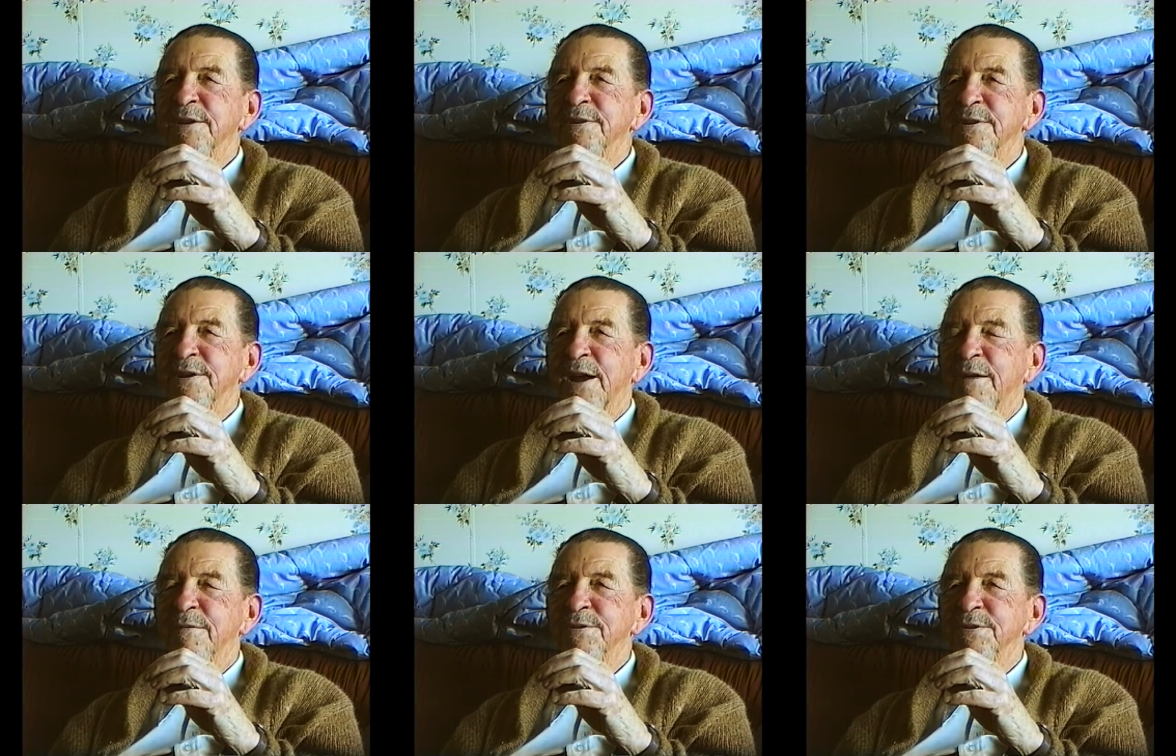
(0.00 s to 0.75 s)
I think
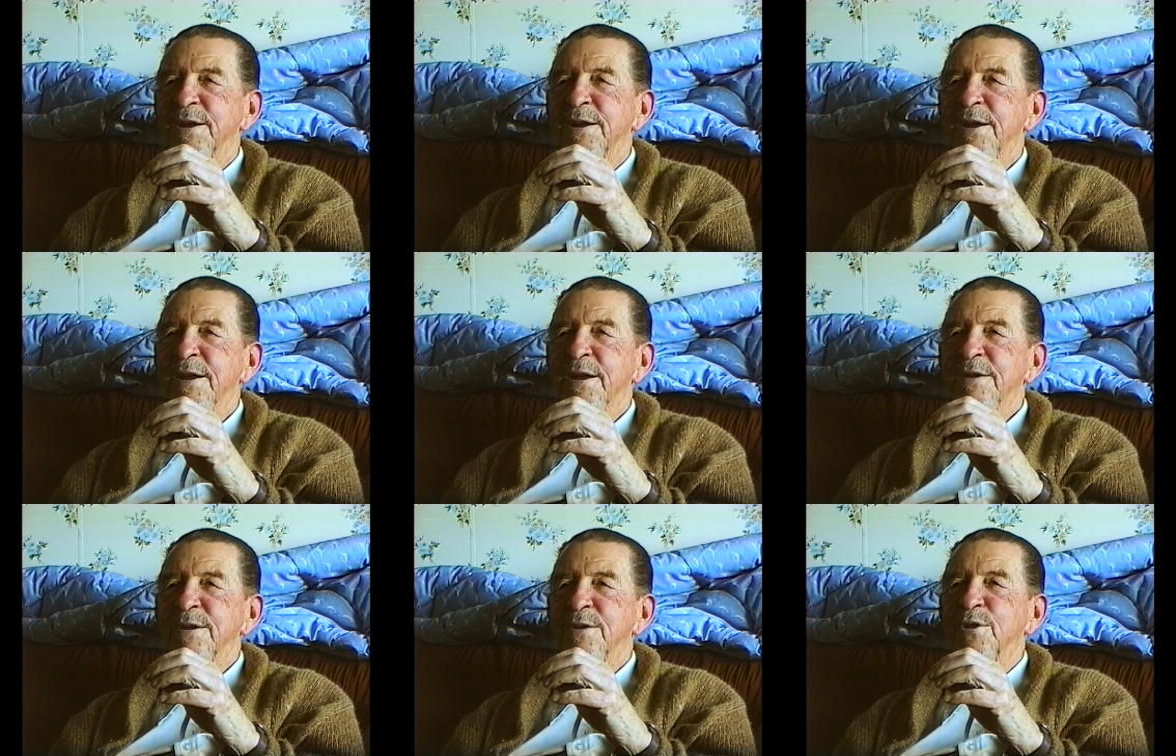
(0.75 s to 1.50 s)
that was the,
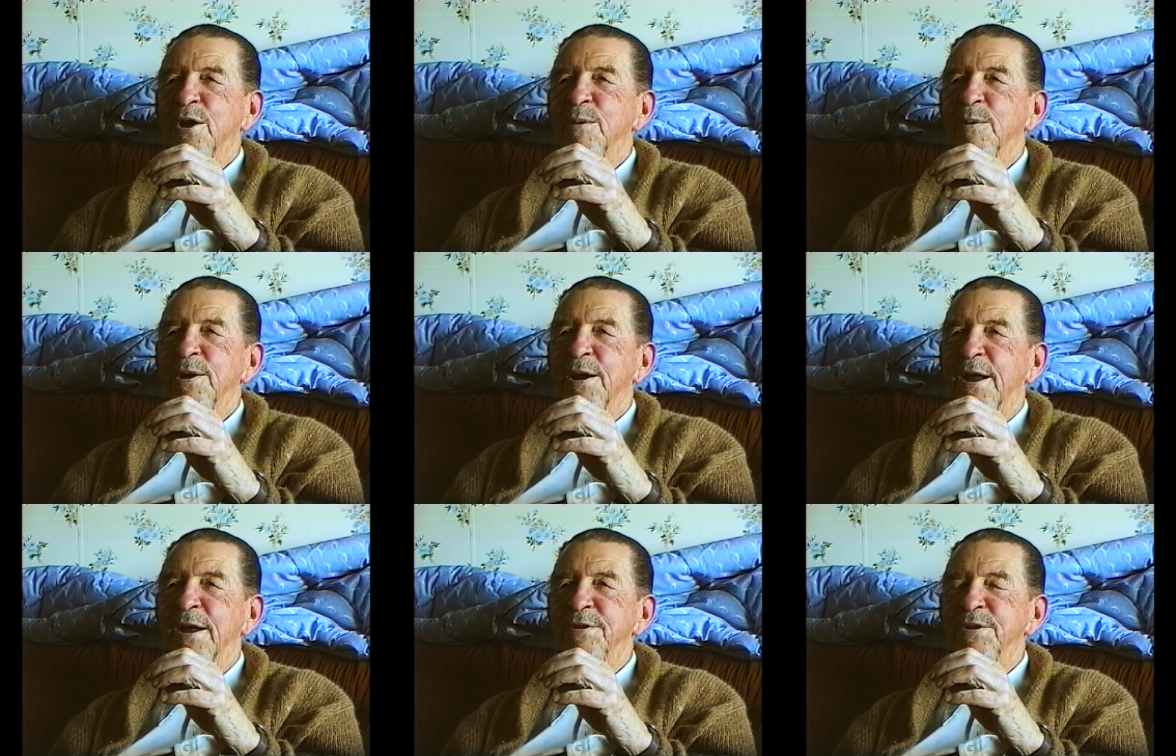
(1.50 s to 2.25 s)
the
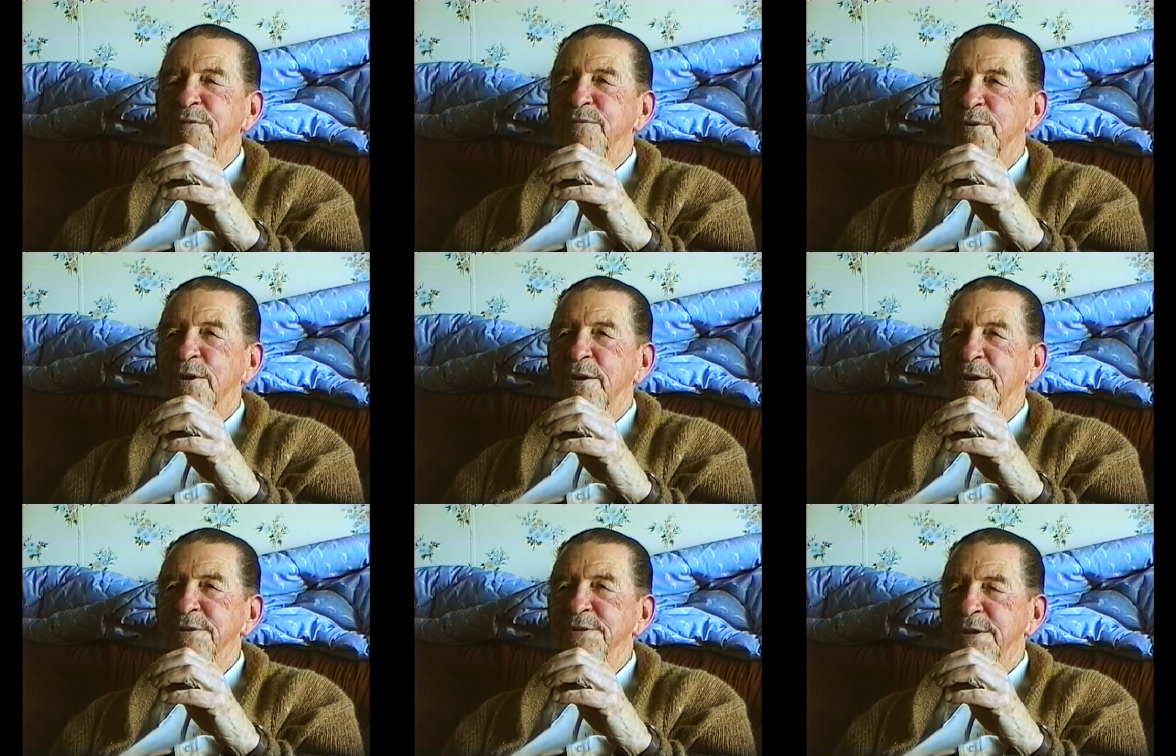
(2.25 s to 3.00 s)
terminology for
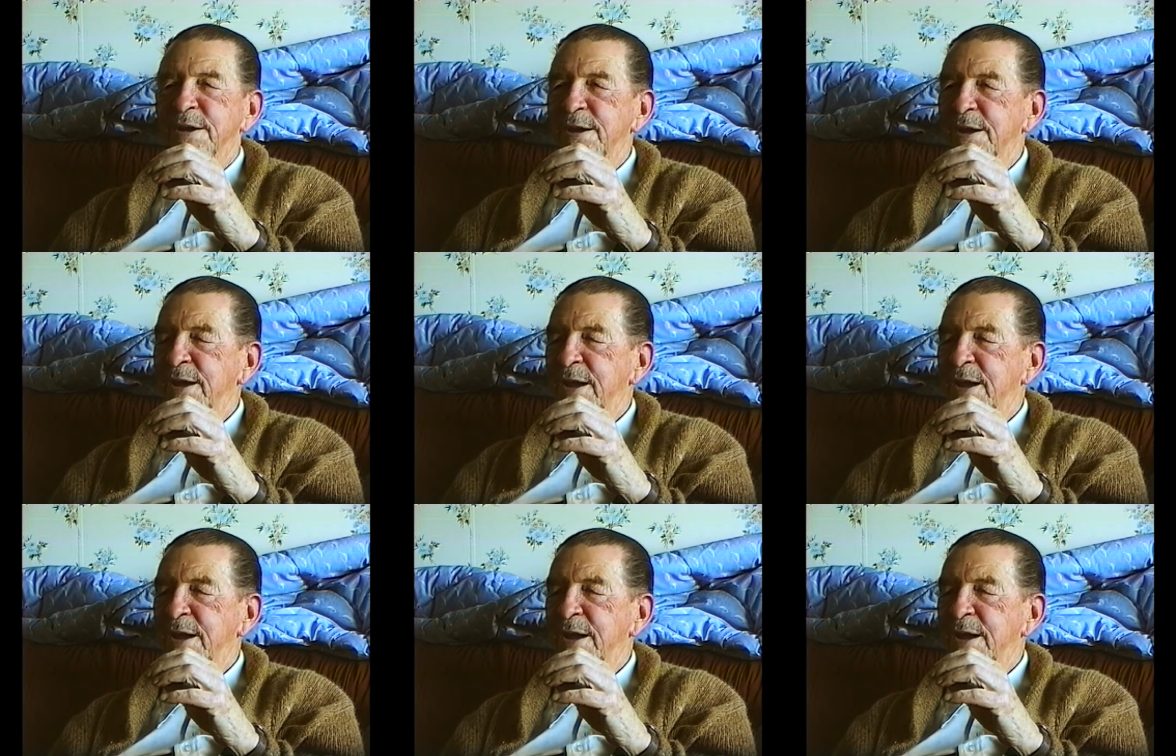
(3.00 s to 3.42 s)
it, see?